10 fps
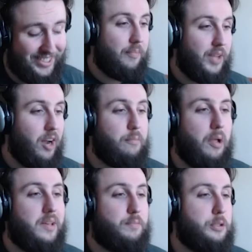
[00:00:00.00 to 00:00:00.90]
I would
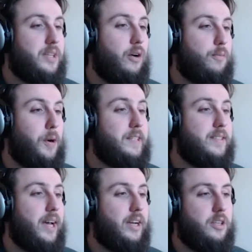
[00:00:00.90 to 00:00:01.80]
probably put Scour Pride
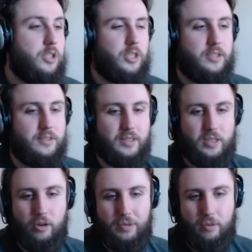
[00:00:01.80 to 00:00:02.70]
second just because it's
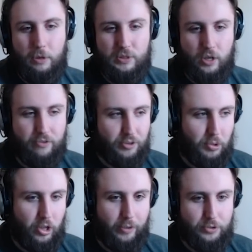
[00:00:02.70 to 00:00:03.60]
going to be the most
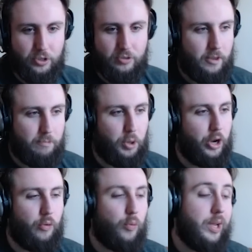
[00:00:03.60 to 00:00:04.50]
comfortable option,
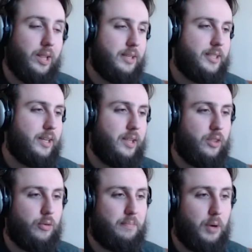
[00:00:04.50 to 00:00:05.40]
but realistically,
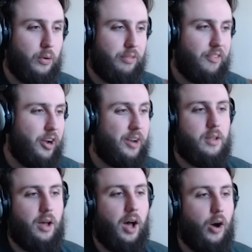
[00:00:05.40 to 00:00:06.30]
they're both fine.
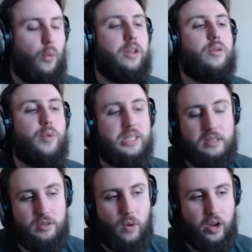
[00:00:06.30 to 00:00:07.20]
One of the
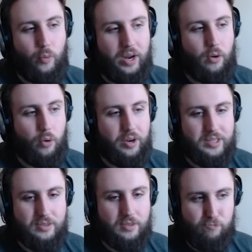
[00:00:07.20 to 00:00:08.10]
reasons why Redhorn
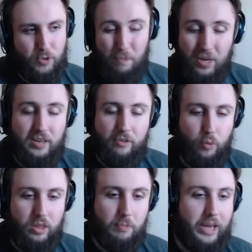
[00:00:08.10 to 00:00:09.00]
is competitive
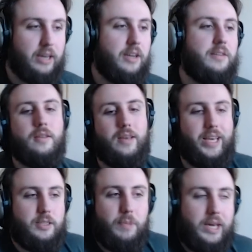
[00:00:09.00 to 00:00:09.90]
with Bacon
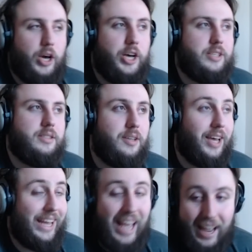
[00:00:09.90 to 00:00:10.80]
is because,
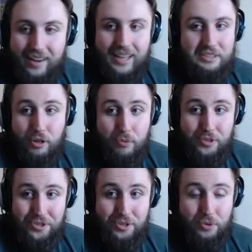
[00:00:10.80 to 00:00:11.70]
again, his numbers
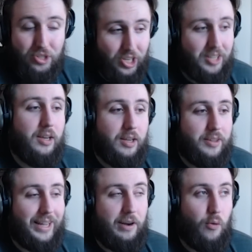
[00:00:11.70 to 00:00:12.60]
are so shit
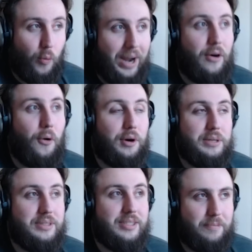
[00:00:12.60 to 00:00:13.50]
that
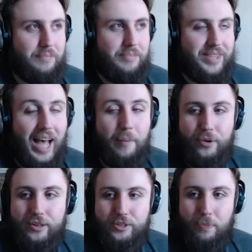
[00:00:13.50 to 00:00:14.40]
Redhorn's
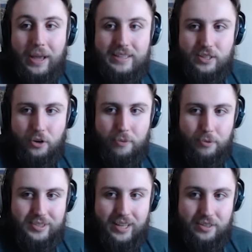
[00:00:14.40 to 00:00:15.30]
damage based on a
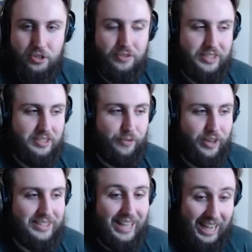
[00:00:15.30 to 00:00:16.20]
percentage of his
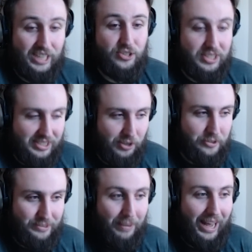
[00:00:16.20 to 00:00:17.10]
defense actually
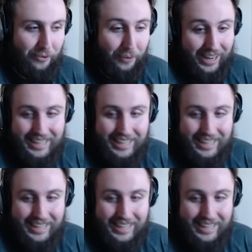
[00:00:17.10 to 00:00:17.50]
starts mattering.